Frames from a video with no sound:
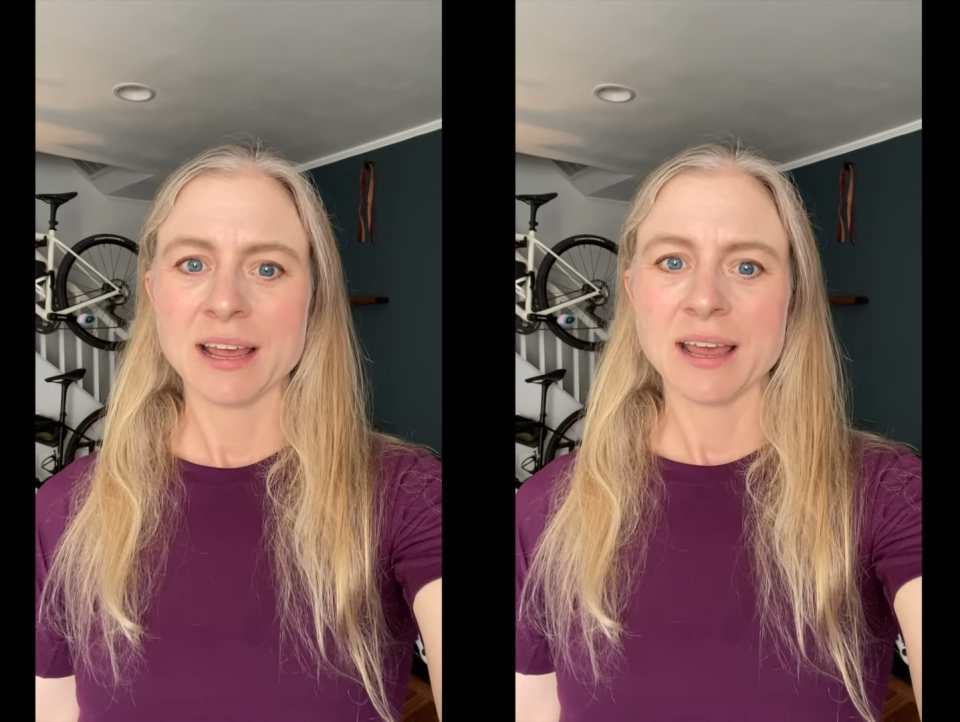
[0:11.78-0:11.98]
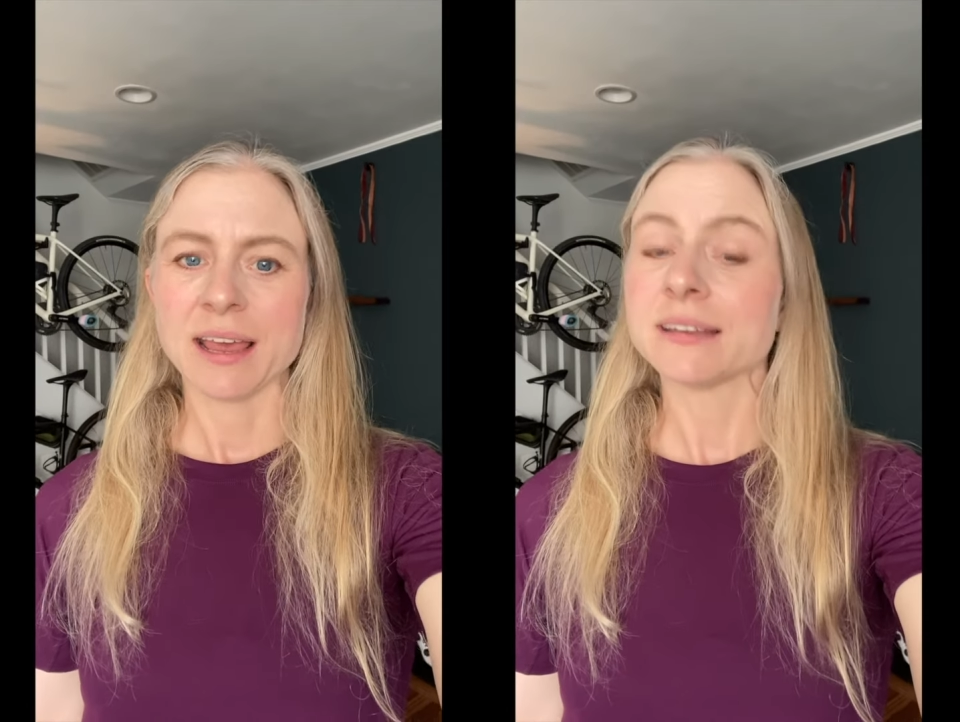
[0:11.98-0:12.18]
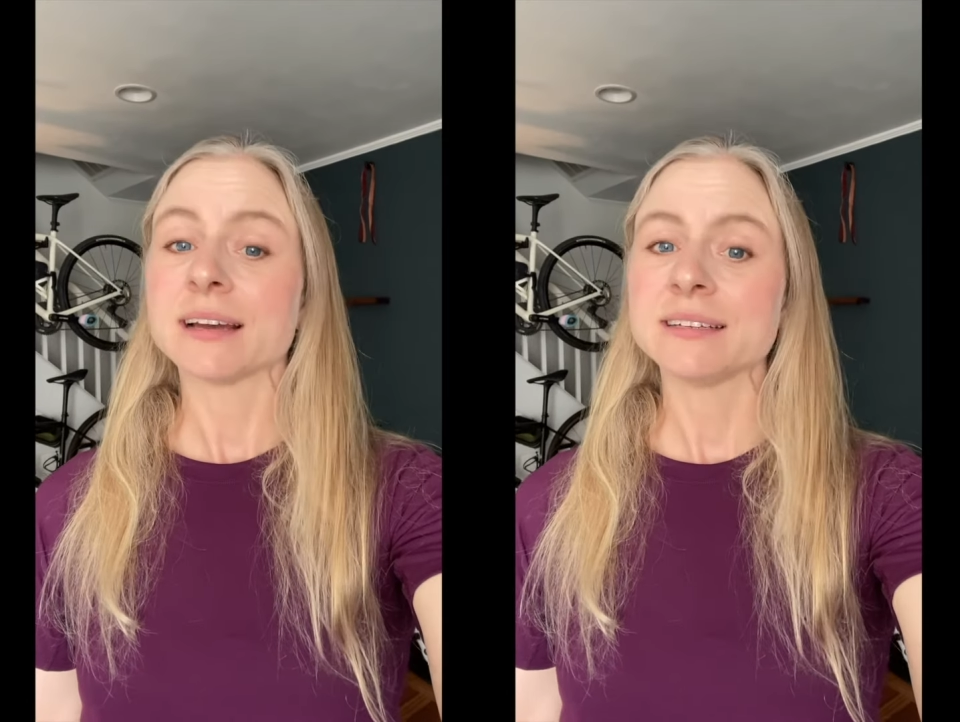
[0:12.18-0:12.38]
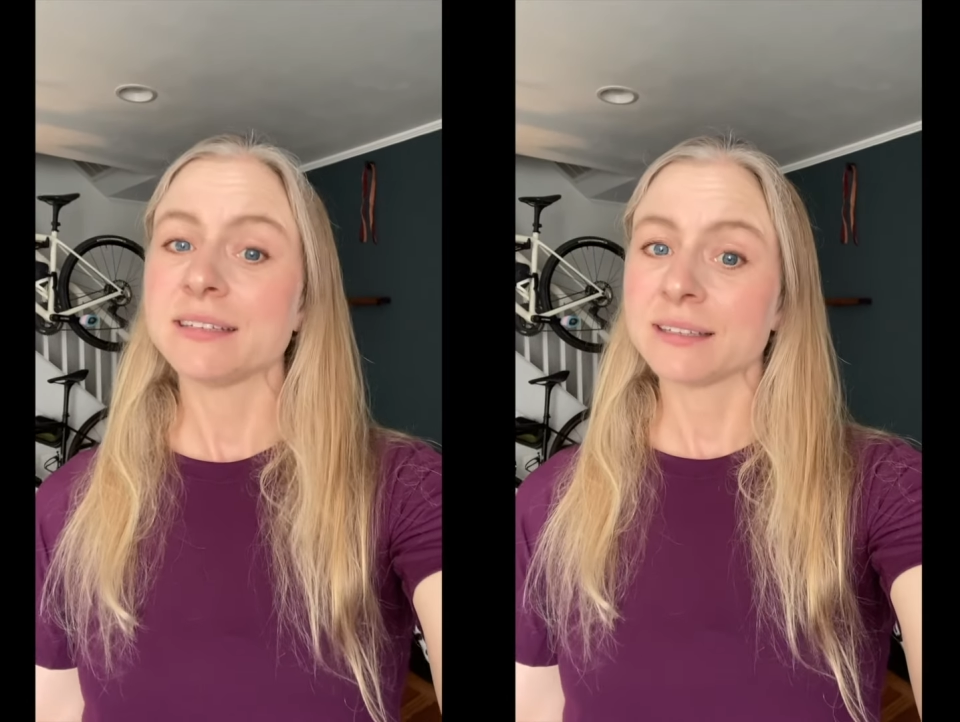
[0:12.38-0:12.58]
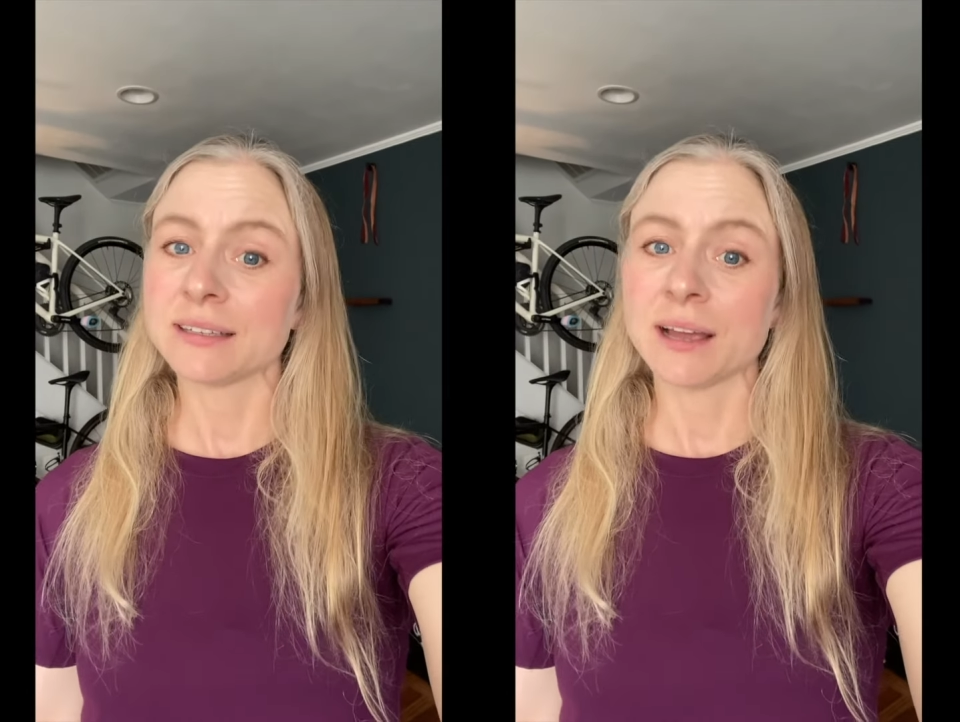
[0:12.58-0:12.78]
And
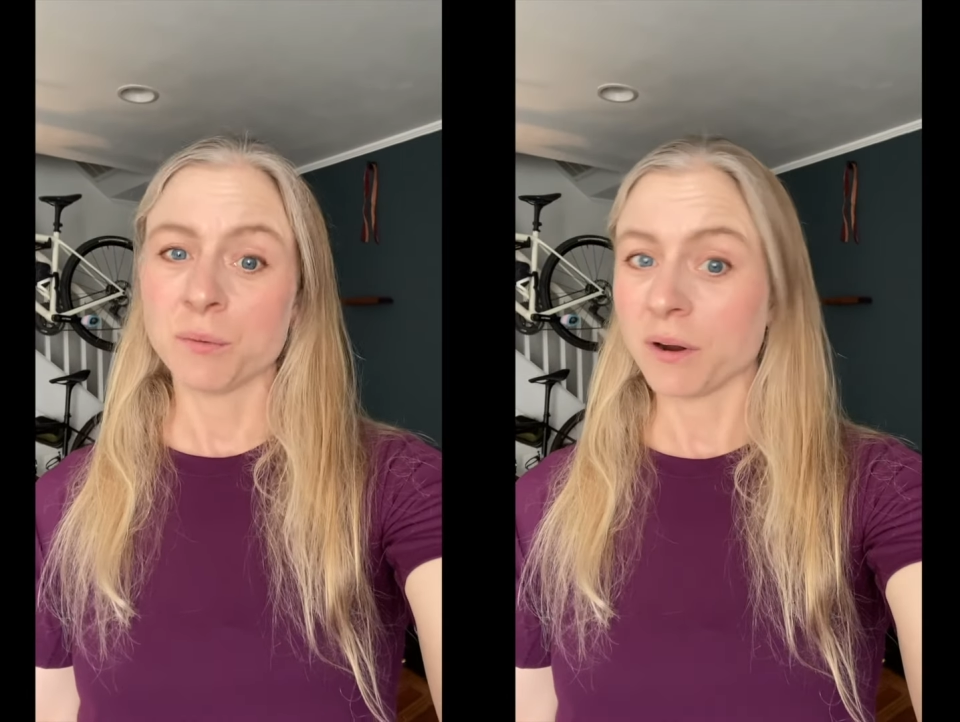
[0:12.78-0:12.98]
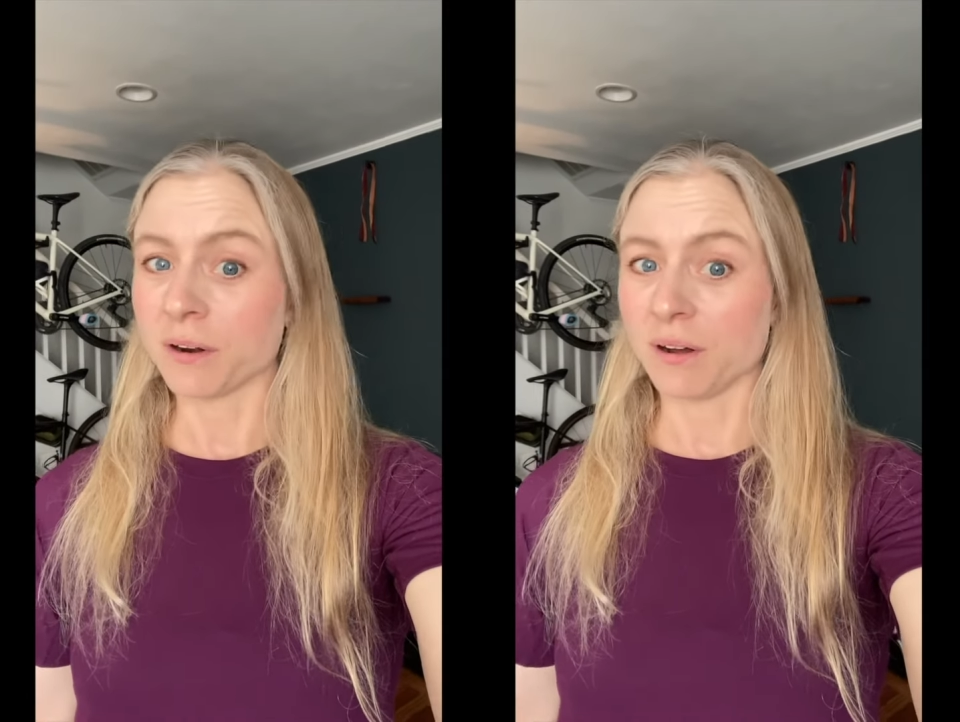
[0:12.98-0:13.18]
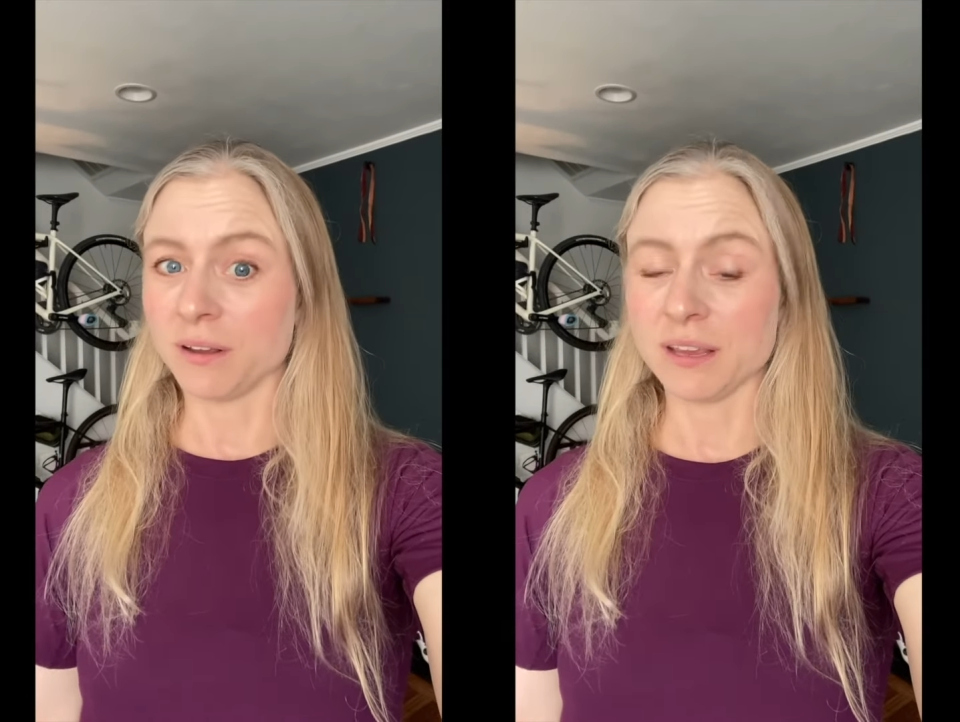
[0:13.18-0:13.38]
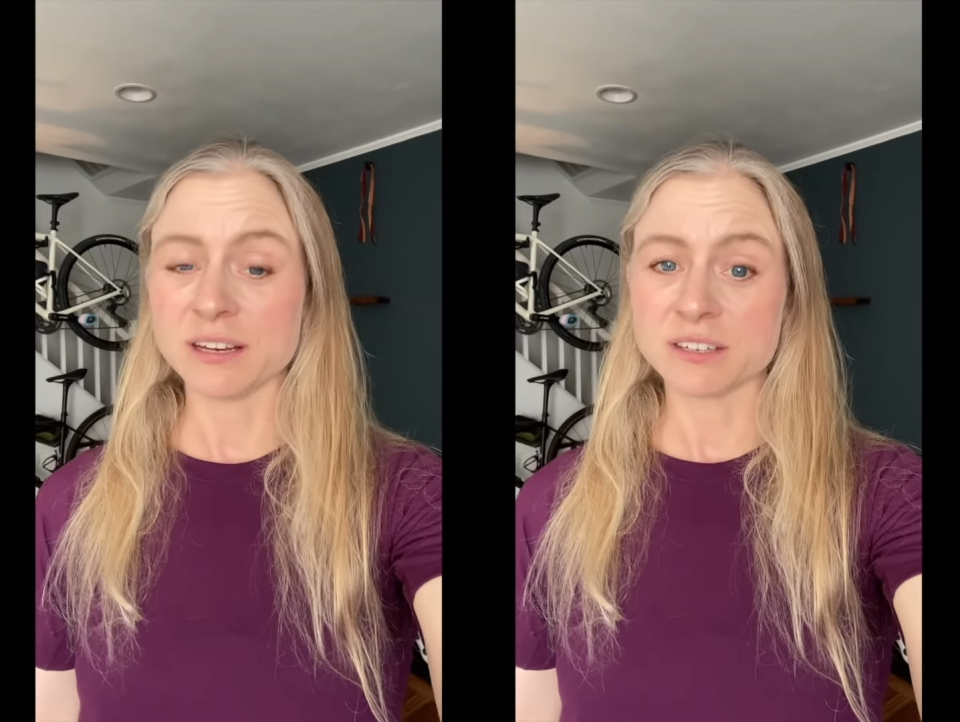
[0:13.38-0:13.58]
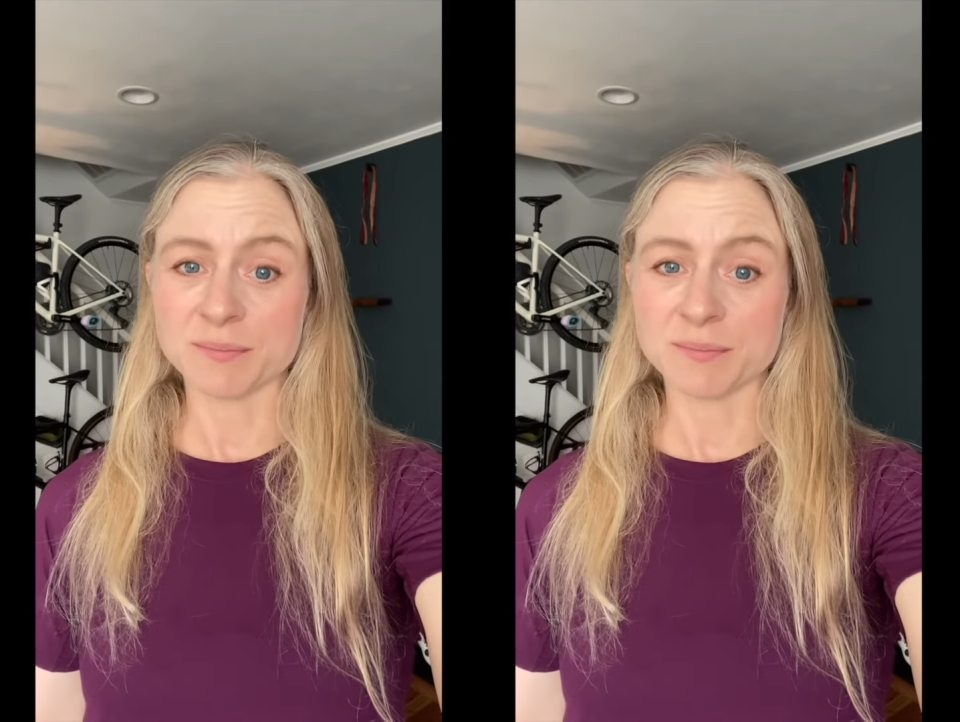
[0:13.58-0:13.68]
ideally, I want each of